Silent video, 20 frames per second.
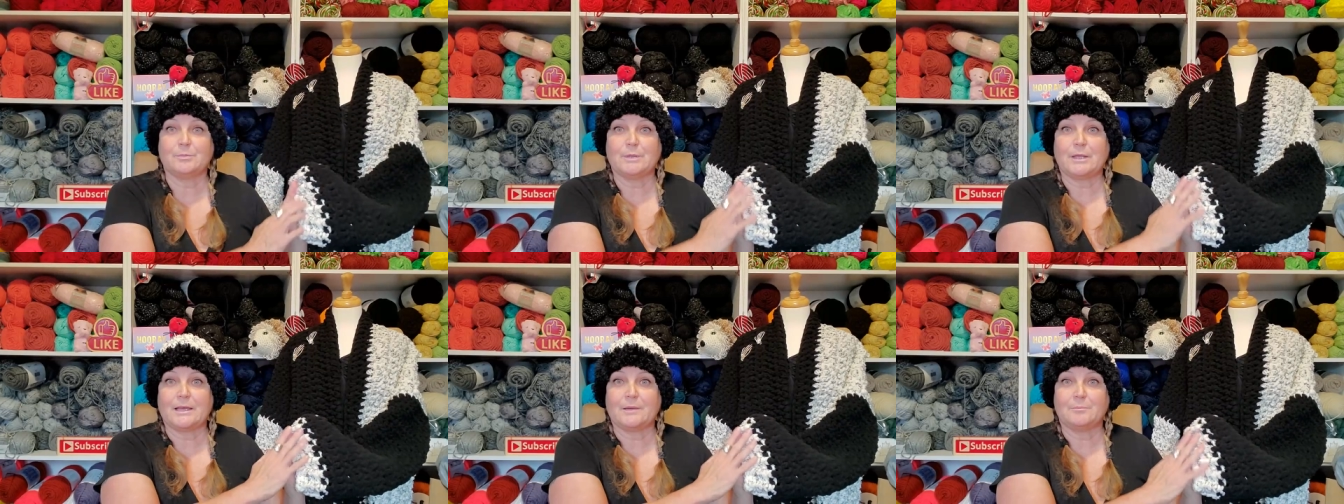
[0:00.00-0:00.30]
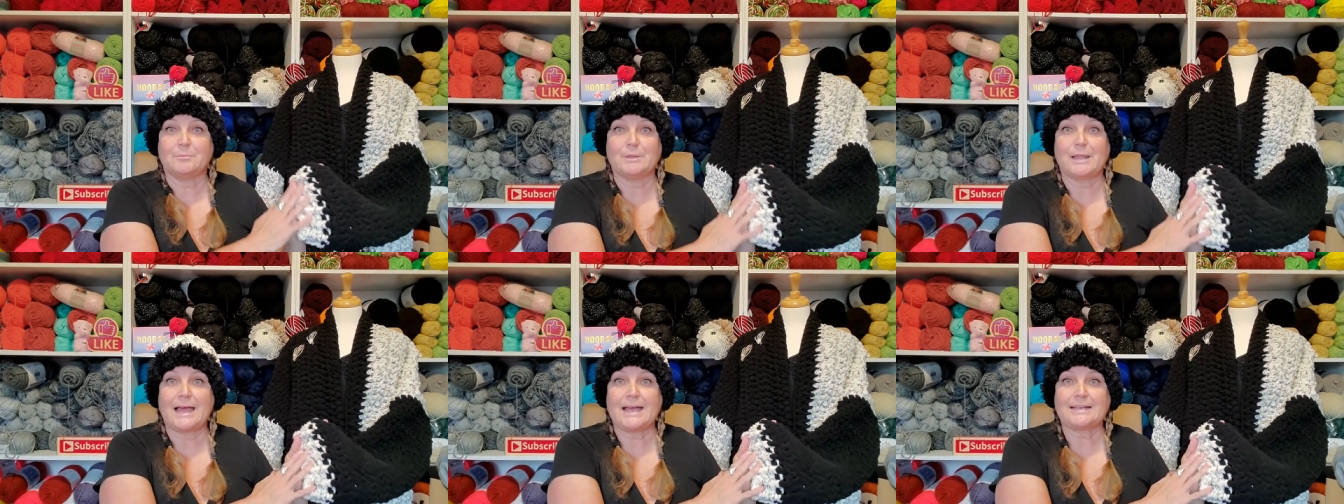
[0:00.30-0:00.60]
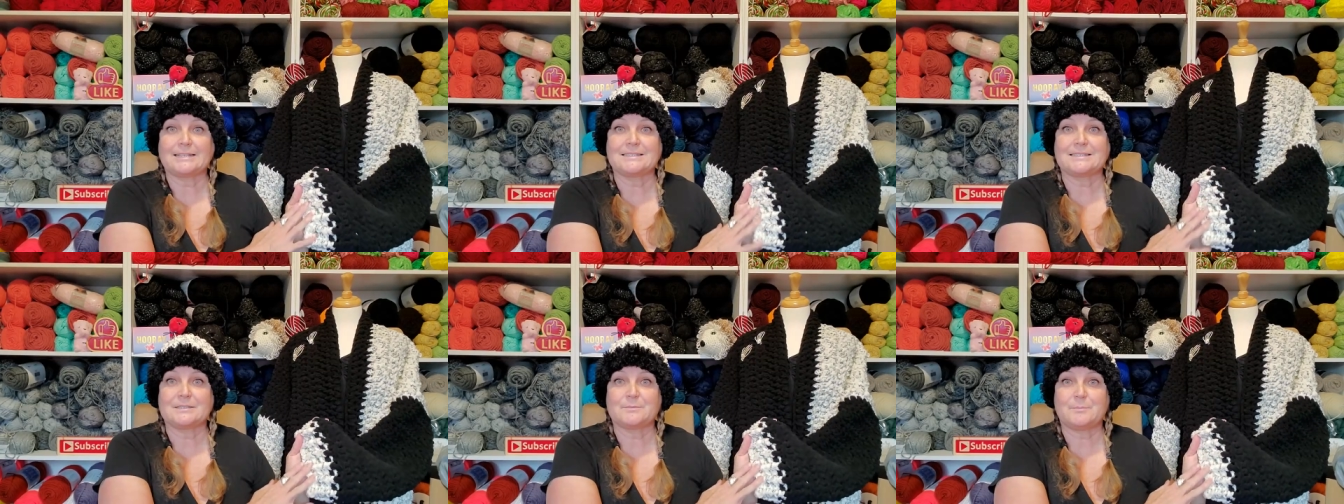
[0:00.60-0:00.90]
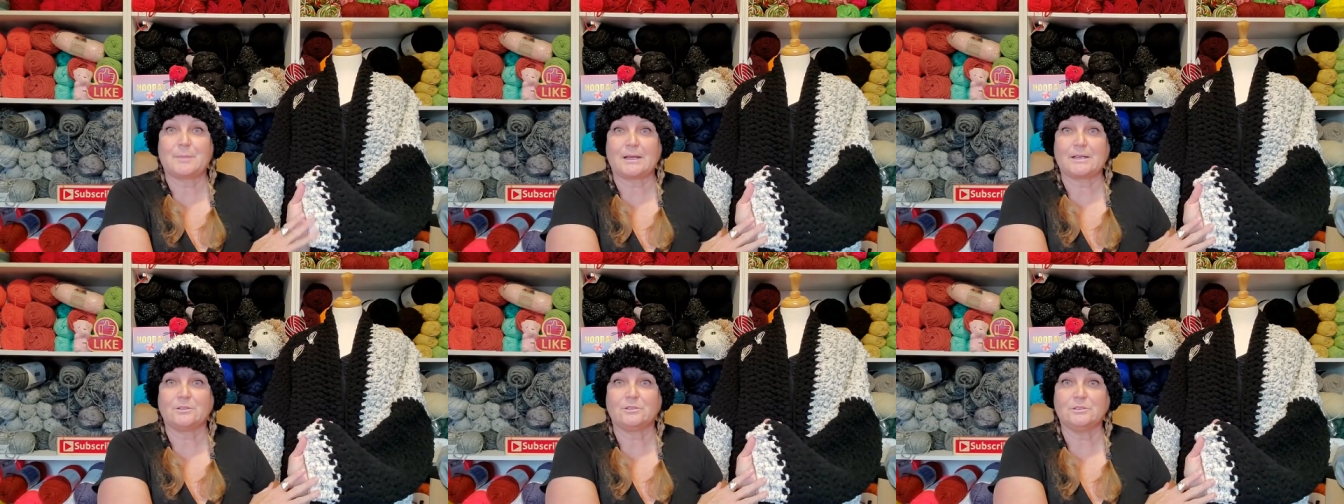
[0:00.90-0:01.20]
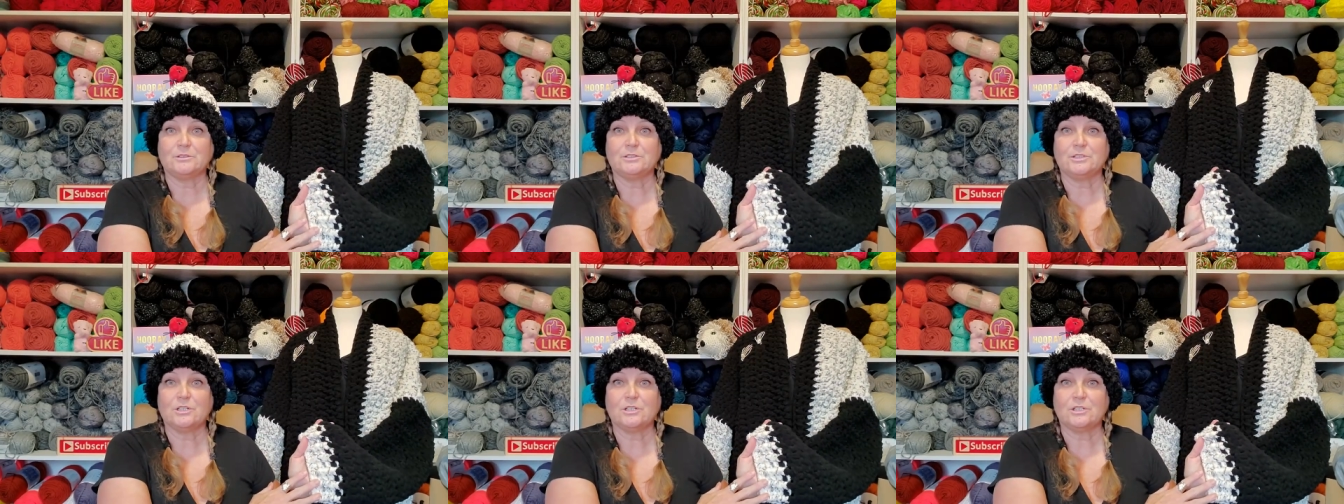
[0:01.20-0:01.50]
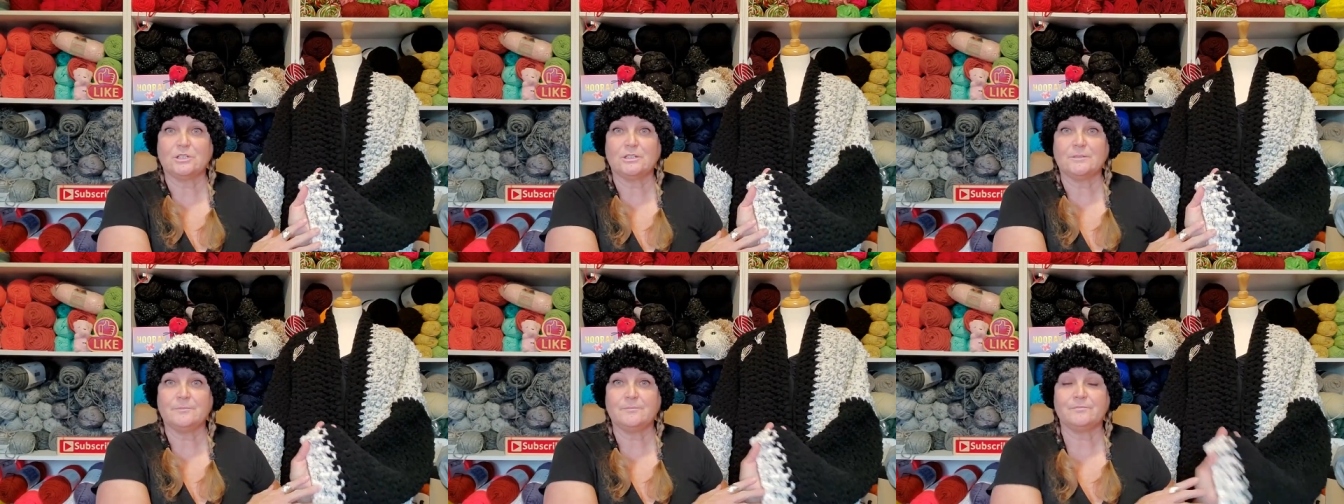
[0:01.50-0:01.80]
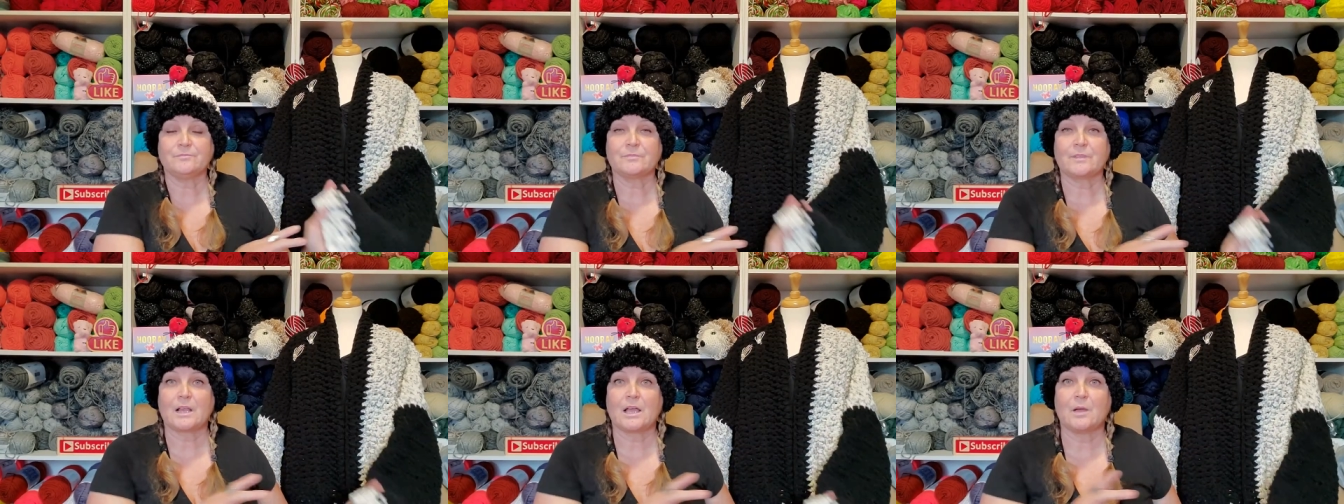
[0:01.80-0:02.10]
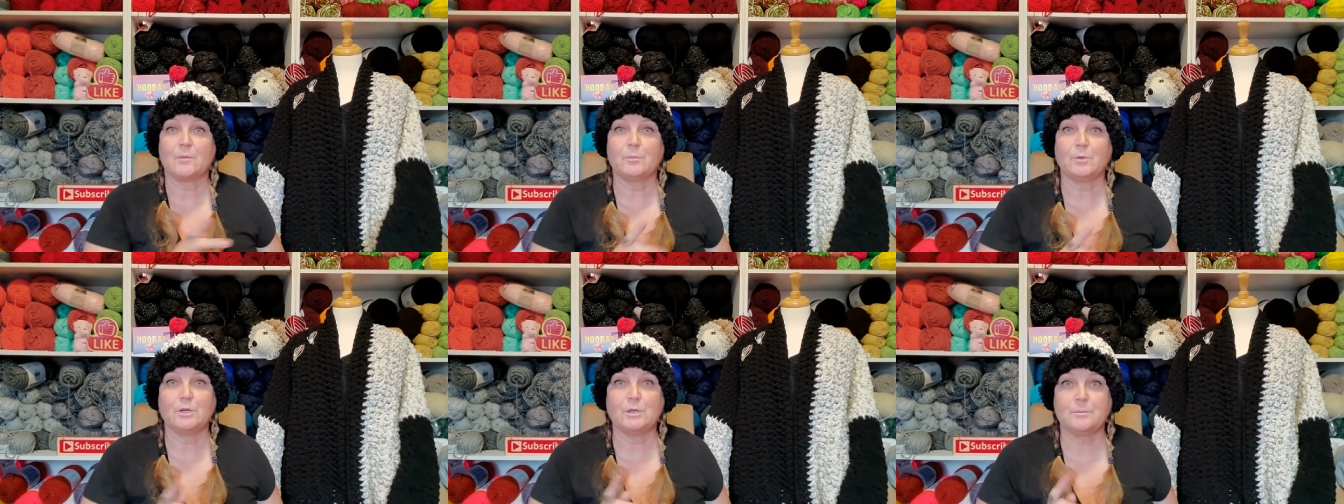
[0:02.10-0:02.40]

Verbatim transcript: a black speckled yarn. I'll put